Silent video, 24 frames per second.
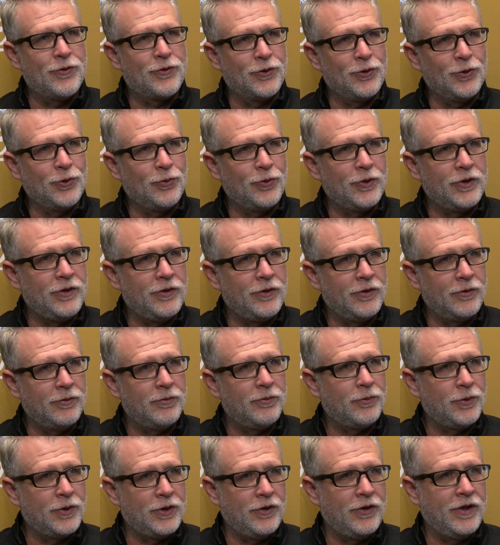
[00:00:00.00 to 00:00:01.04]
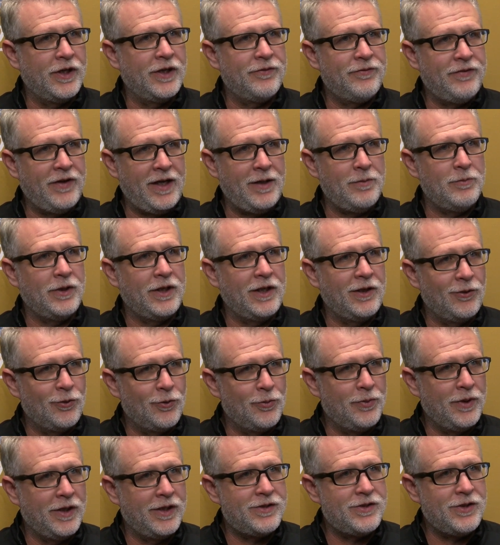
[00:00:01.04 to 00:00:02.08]
through when you're in a family a
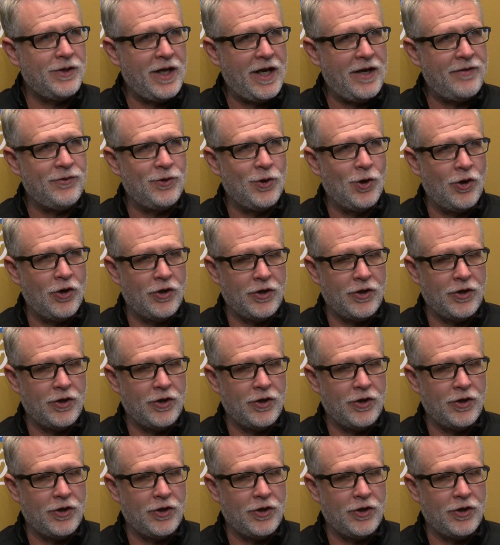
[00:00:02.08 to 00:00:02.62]
little bit. You have your